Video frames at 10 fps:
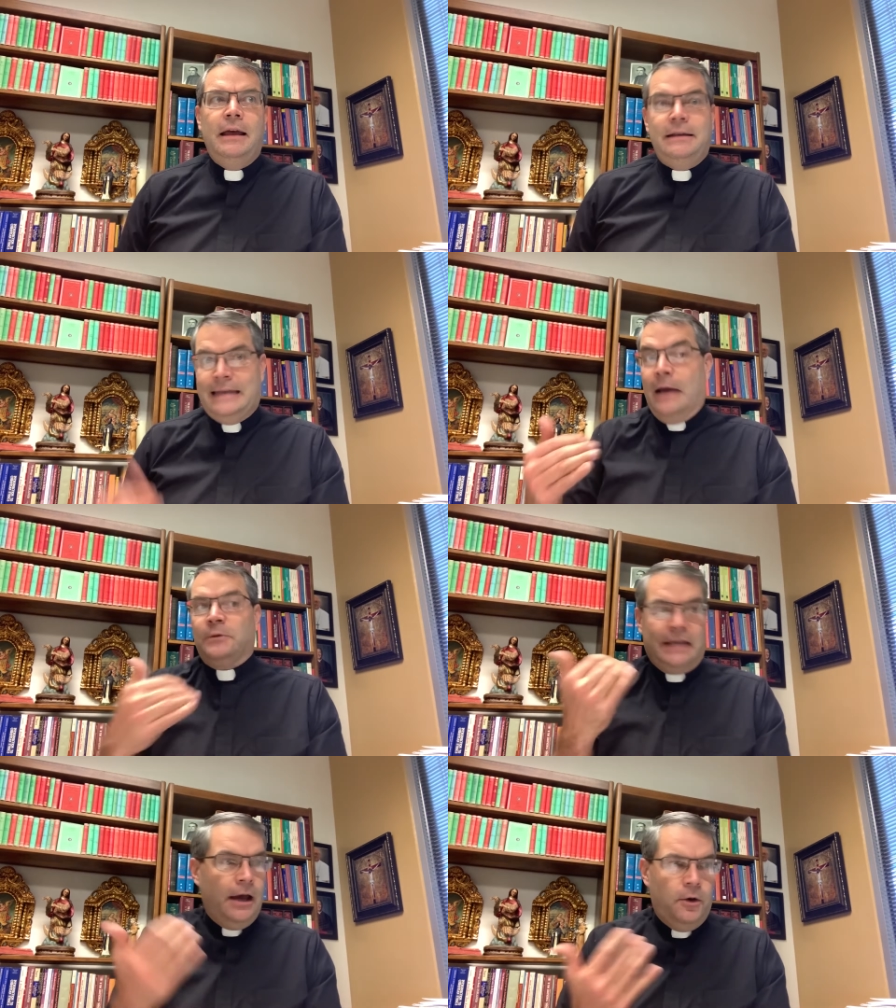Down
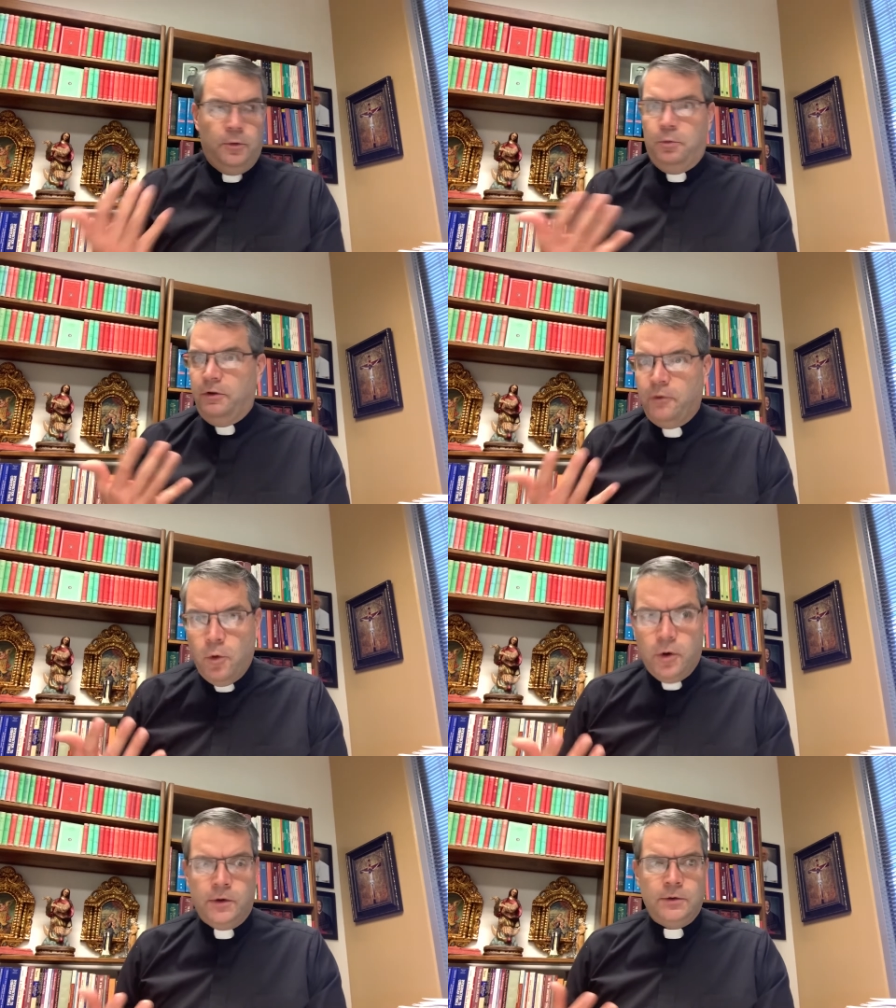south, well, of
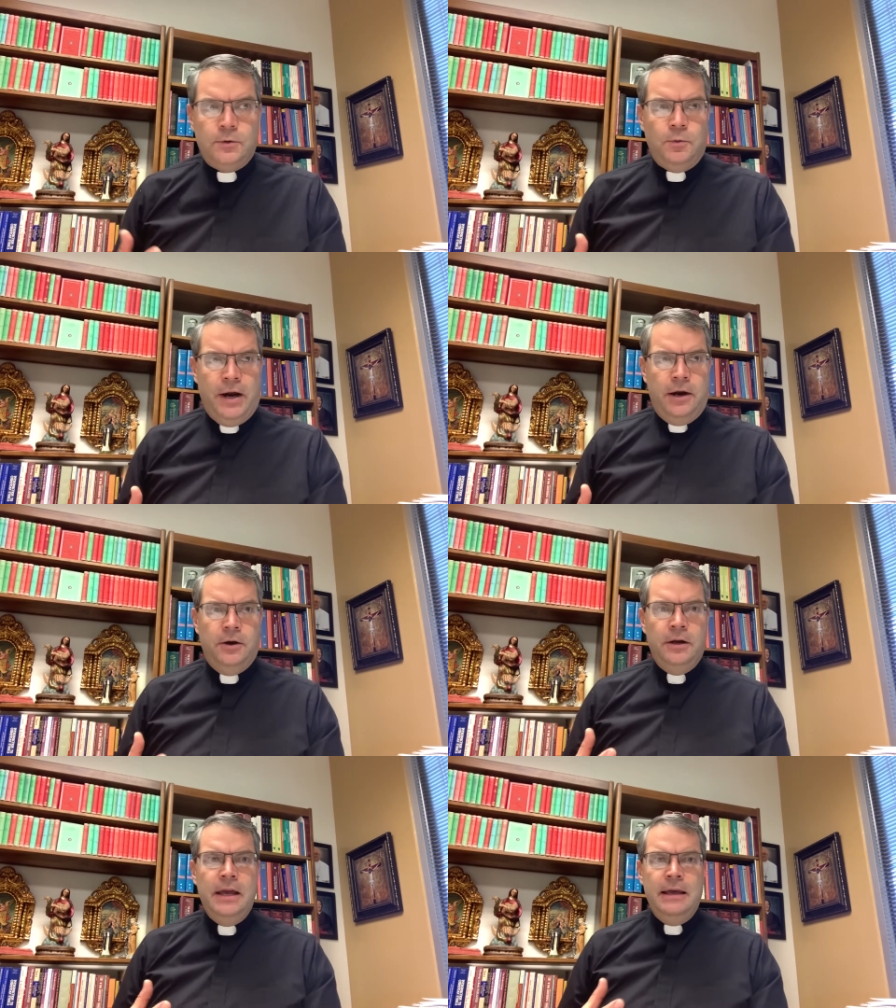course, where
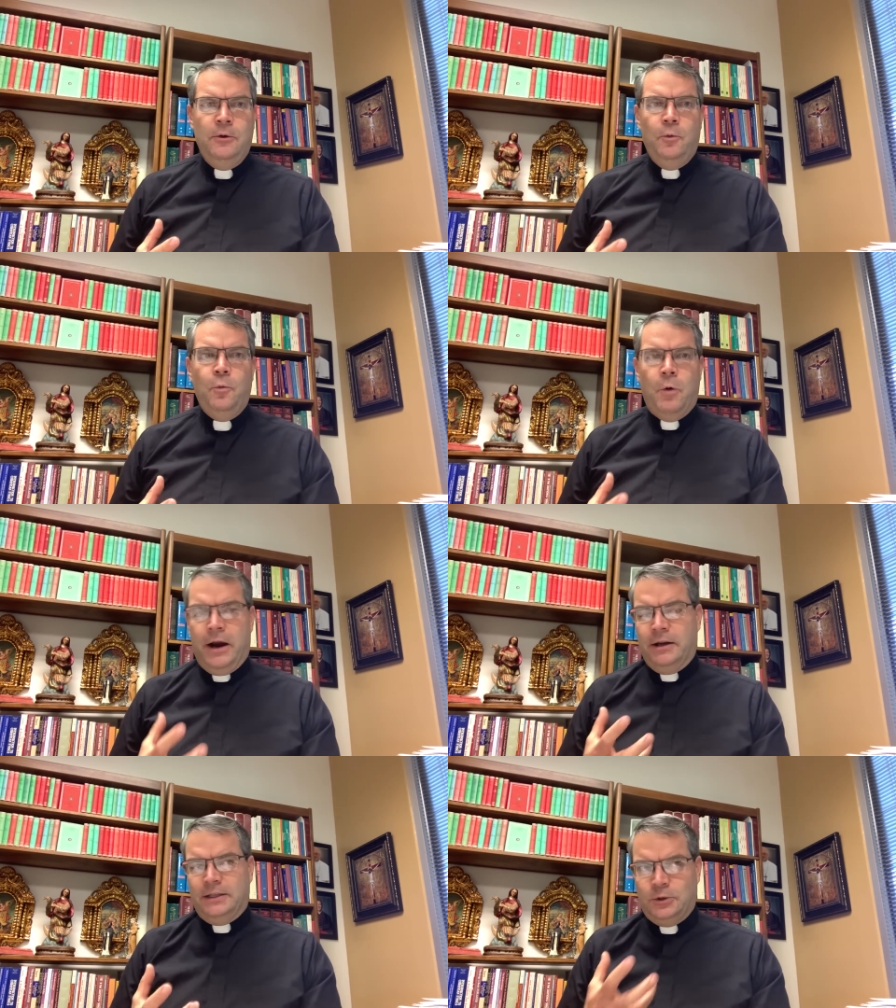
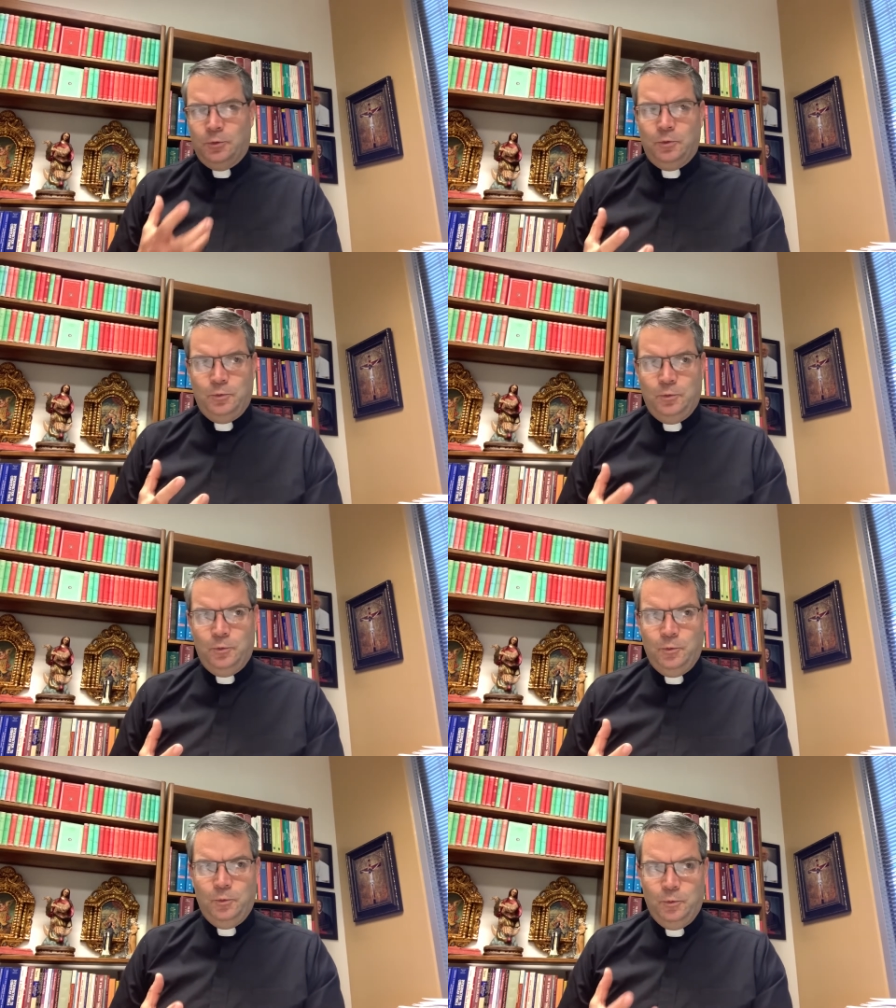it's
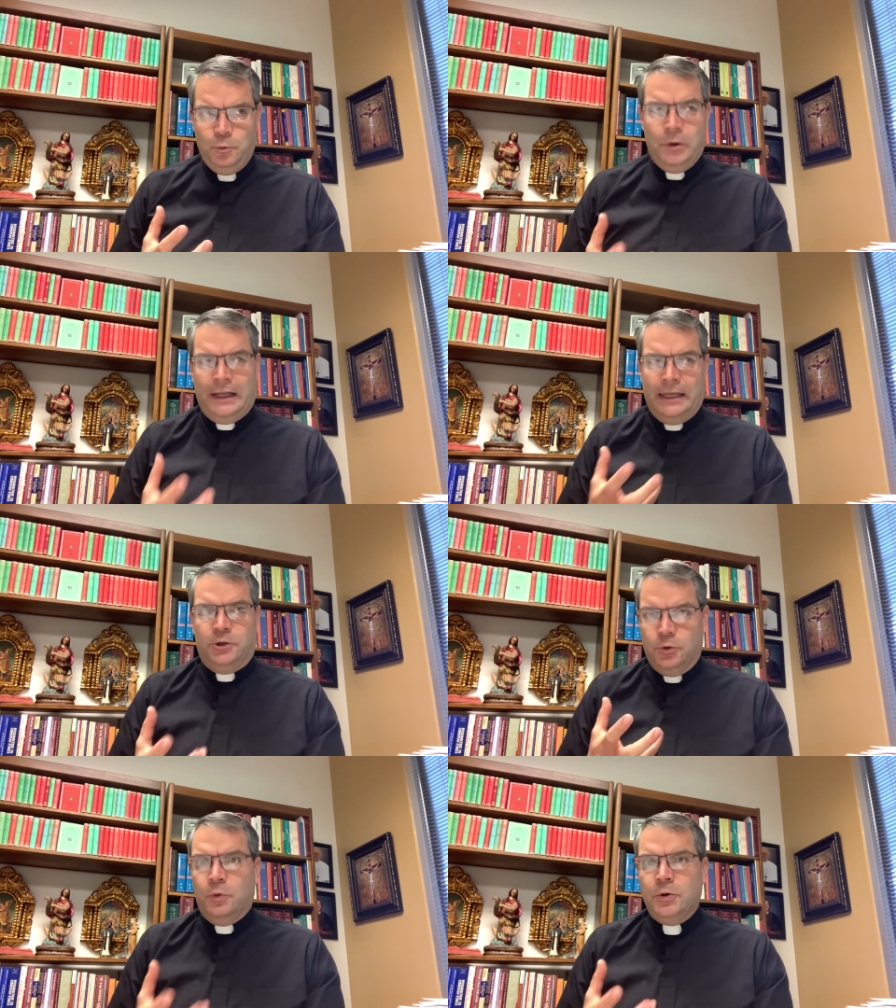really
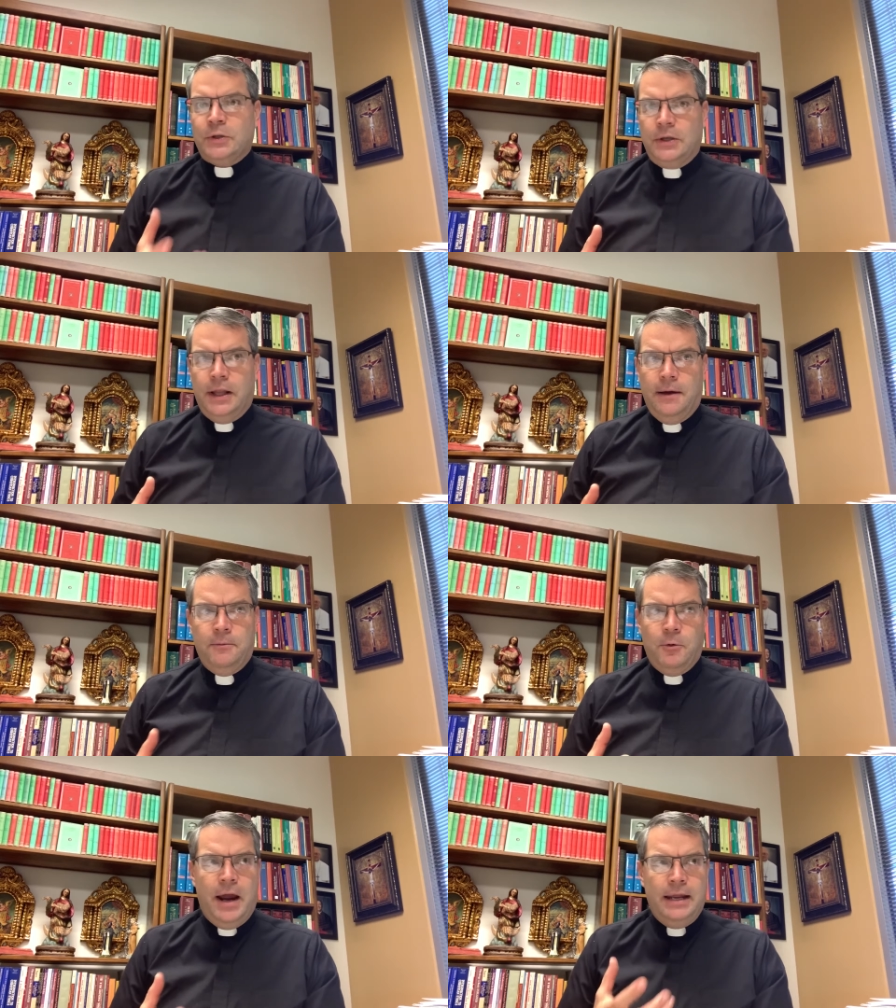Jerusalem,
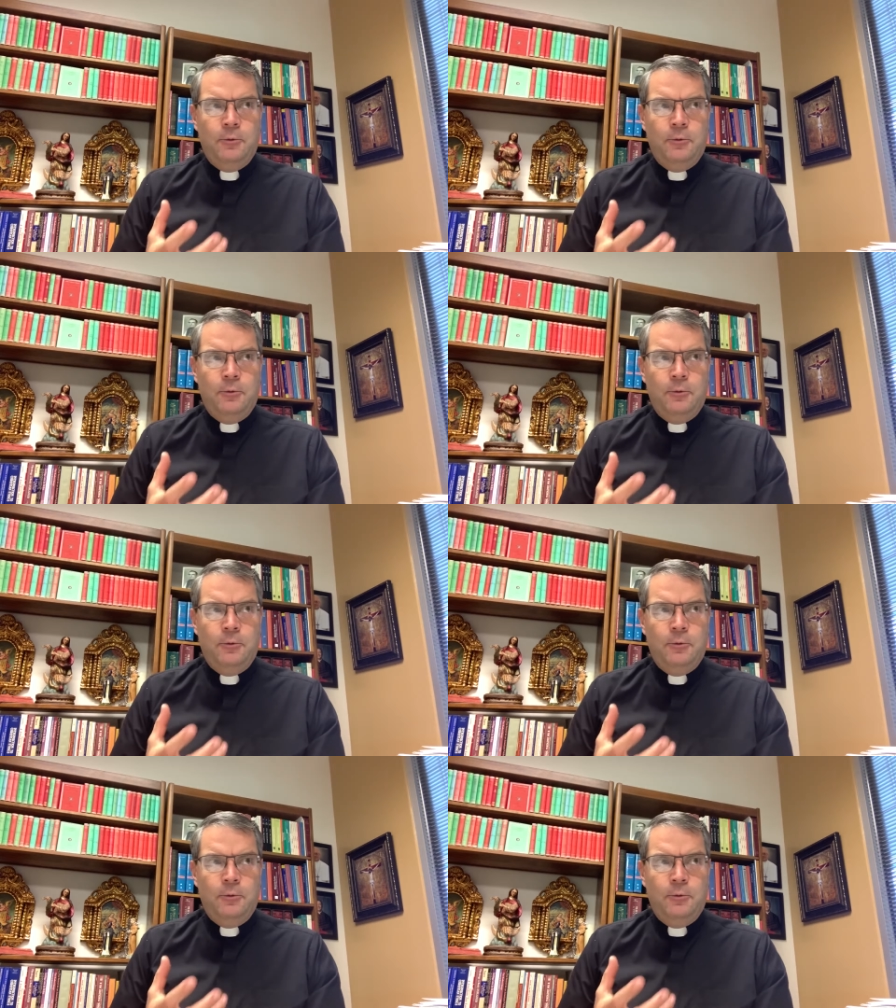right?